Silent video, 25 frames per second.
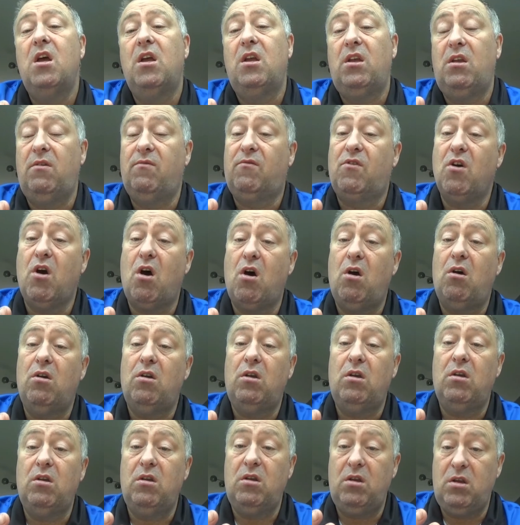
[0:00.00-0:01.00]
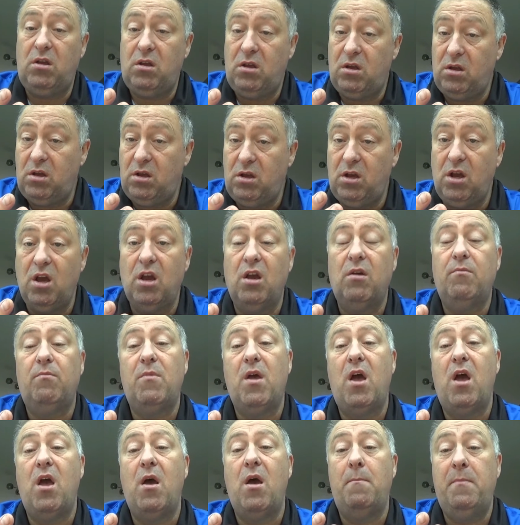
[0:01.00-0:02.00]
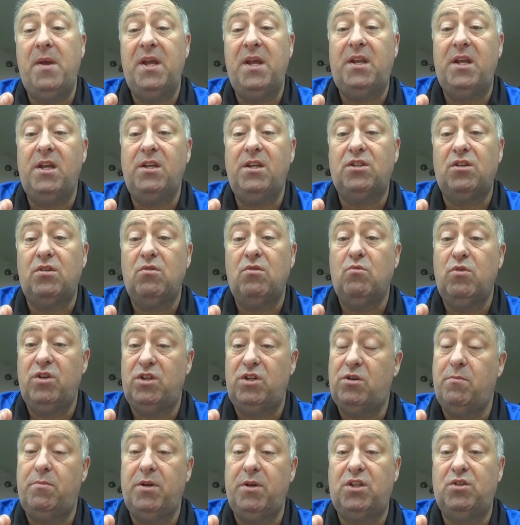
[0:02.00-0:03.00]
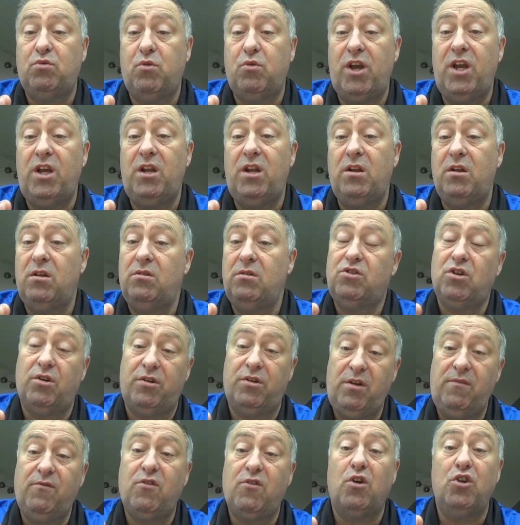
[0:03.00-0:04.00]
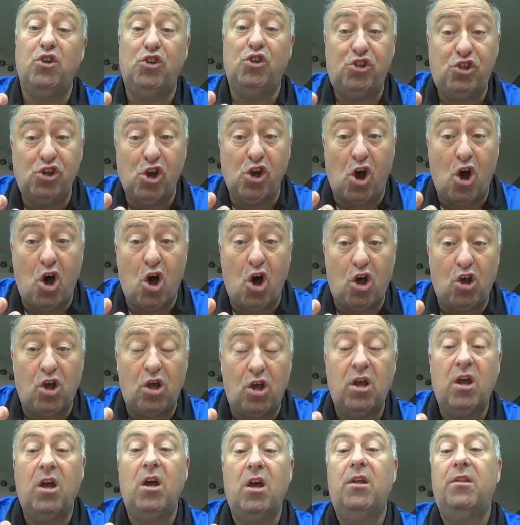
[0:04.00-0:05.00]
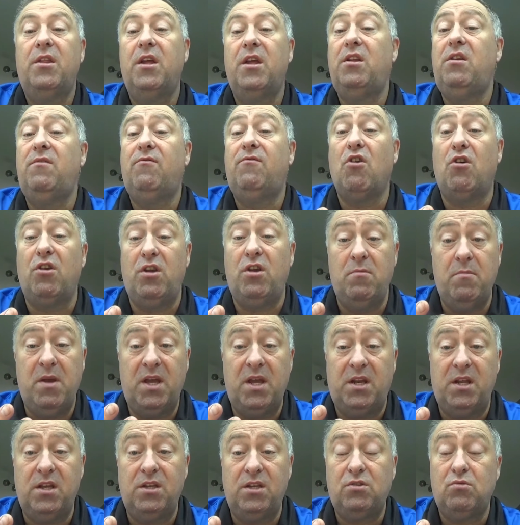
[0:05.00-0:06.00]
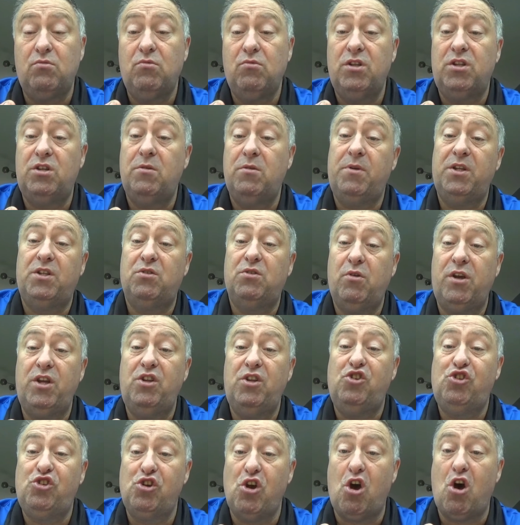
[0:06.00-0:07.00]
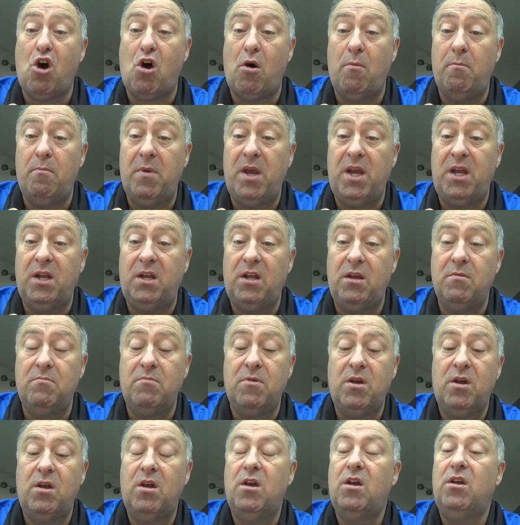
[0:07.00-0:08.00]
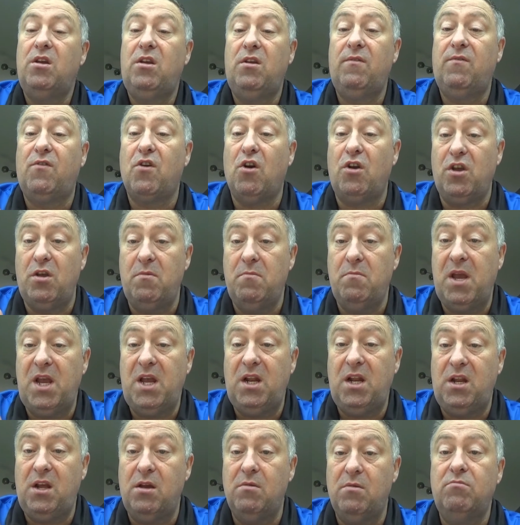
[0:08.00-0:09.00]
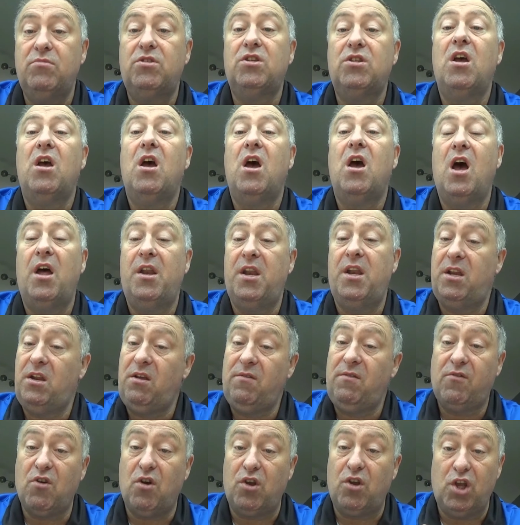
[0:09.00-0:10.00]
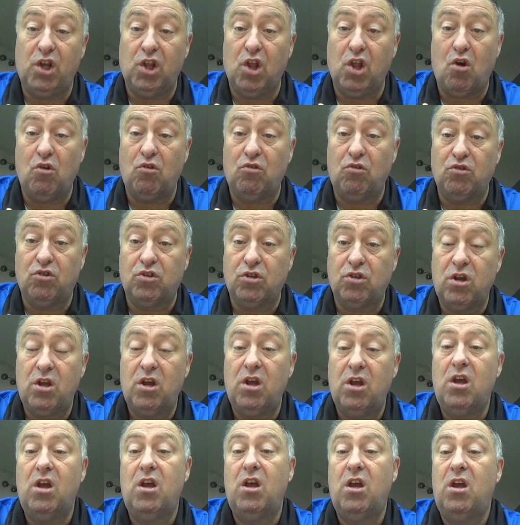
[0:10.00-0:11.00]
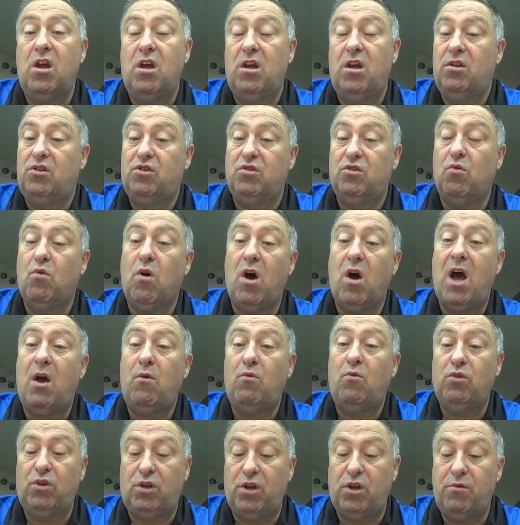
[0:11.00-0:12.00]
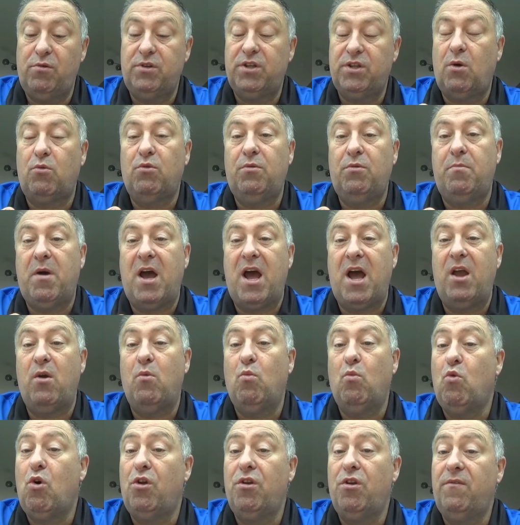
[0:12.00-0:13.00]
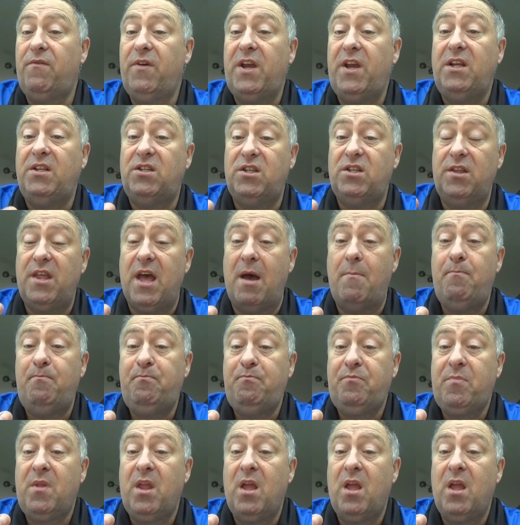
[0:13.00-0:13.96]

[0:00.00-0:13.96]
You've got your middies, which are between, you've got your short, then you've got your middies, which are between short and medium. You've got your mediums, and then you've got your longs. So what I would do is I would buy one of each of them